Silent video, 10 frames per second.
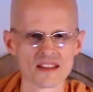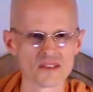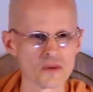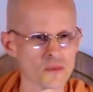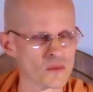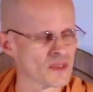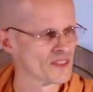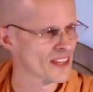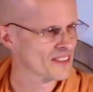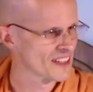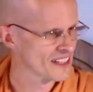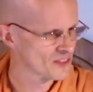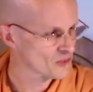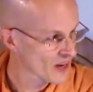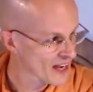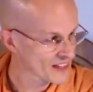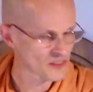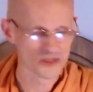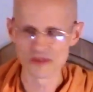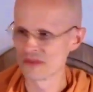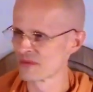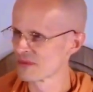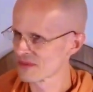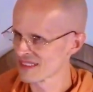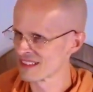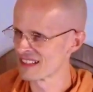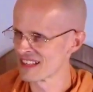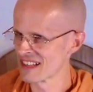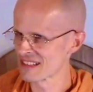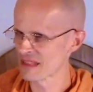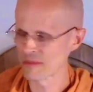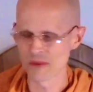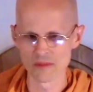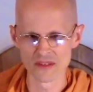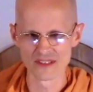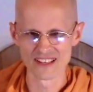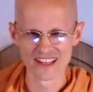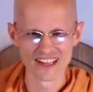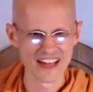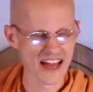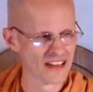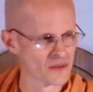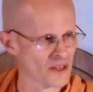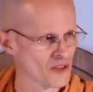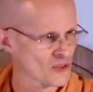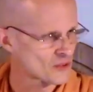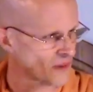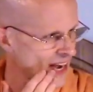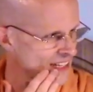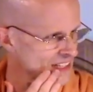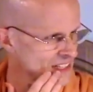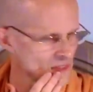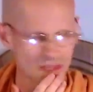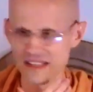So we sense that he's trying to accept the Mother. And we also smile a little.